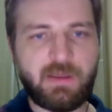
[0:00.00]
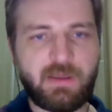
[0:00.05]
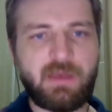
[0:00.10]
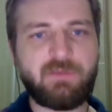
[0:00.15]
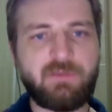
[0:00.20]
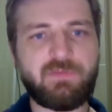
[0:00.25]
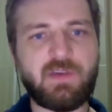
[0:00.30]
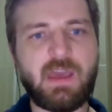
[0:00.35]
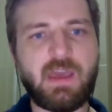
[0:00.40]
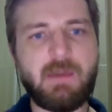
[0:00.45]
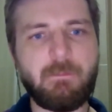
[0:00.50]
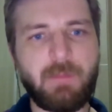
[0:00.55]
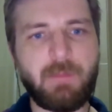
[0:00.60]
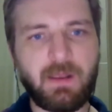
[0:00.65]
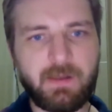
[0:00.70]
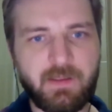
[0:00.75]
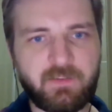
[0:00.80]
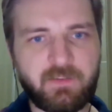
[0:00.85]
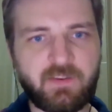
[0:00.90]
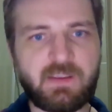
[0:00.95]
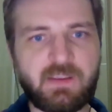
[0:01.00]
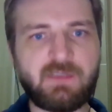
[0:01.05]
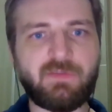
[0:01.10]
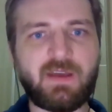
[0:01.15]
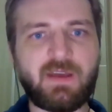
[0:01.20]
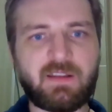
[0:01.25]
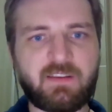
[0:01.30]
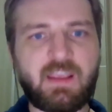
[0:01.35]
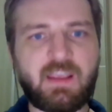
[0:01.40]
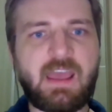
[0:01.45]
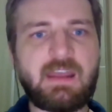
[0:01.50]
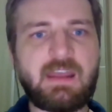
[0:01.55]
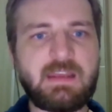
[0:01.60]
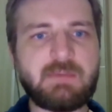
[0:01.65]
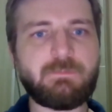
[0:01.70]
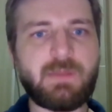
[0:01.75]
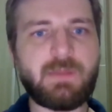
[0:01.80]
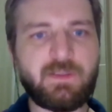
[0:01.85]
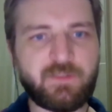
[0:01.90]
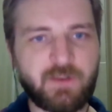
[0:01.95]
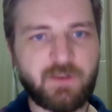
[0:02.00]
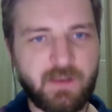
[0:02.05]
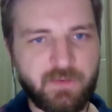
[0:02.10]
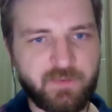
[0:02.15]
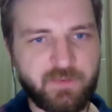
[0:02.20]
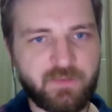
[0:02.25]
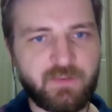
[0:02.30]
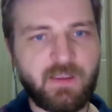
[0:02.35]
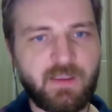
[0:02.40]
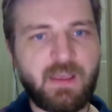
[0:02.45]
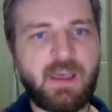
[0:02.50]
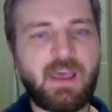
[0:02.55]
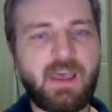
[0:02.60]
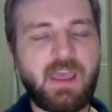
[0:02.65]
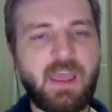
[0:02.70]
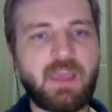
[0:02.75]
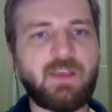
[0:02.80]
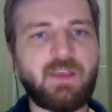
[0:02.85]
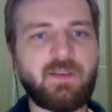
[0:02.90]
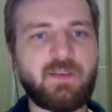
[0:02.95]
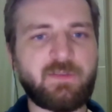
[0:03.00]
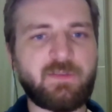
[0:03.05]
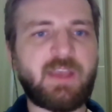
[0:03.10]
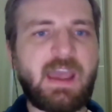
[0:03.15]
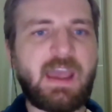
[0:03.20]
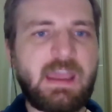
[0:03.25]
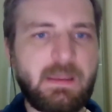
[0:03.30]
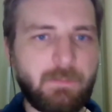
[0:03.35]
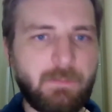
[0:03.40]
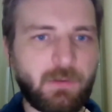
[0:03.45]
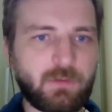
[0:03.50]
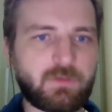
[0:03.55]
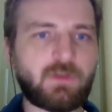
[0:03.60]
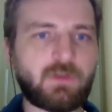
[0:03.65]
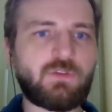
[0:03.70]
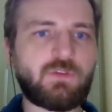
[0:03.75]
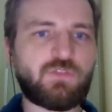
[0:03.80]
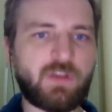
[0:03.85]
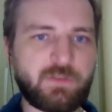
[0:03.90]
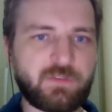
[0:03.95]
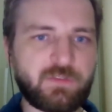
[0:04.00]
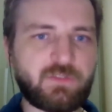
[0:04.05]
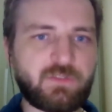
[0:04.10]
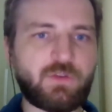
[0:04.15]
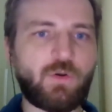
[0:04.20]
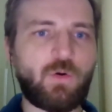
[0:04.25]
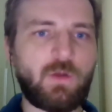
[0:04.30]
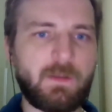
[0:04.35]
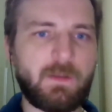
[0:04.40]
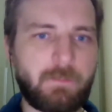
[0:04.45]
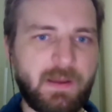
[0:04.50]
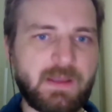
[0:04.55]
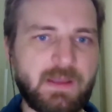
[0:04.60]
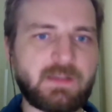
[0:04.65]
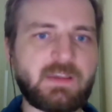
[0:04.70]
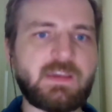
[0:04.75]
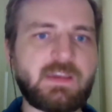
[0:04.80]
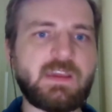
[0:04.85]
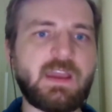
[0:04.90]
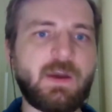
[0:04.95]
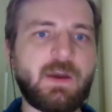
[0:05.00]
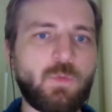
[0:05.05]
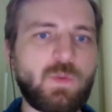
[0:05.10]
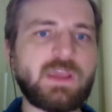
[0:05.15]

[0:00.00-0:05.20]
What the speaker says: the ability that any business is able to just call a Bykea.